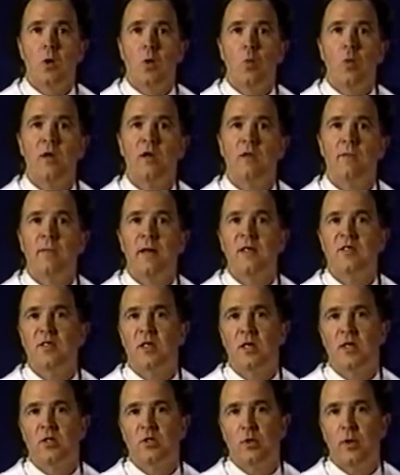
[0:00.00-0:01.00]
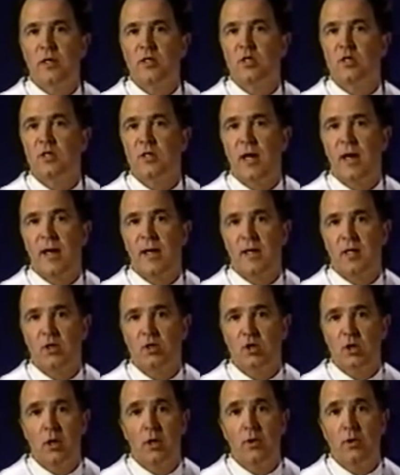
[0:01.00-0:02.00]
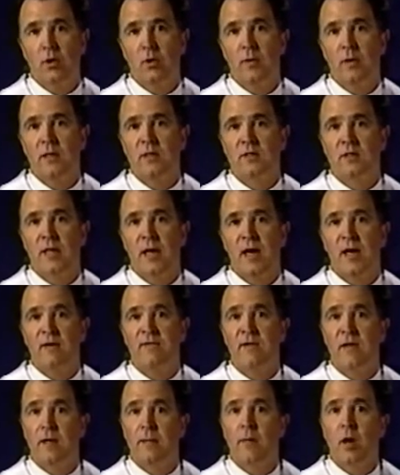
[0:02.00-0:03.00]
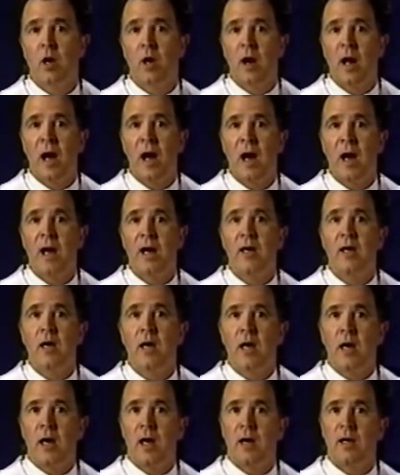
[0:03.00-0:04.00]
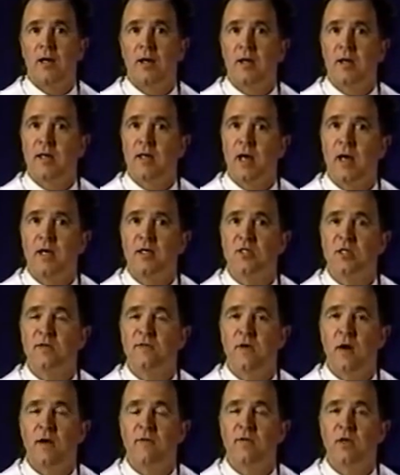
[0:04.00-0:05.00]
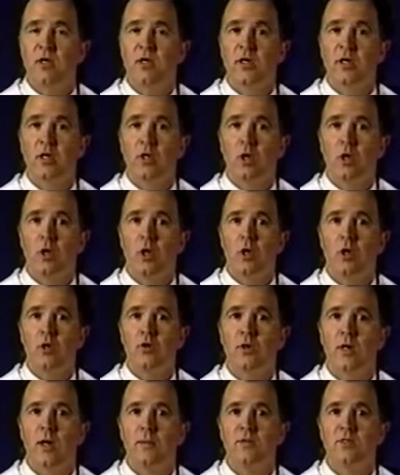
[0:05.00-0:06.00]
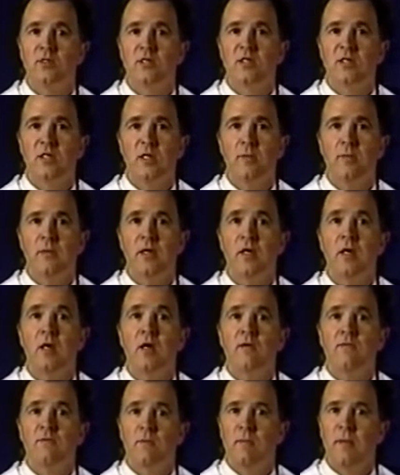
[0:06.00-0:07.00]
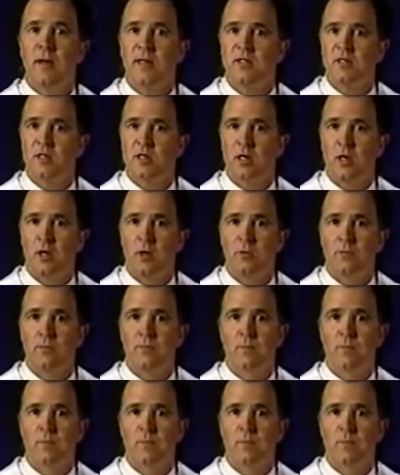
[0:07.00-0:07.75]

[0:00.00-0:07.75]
One of the best illustrations I can show you is that of MRI, and in a case involving a little girl who comes to see me from Mexico.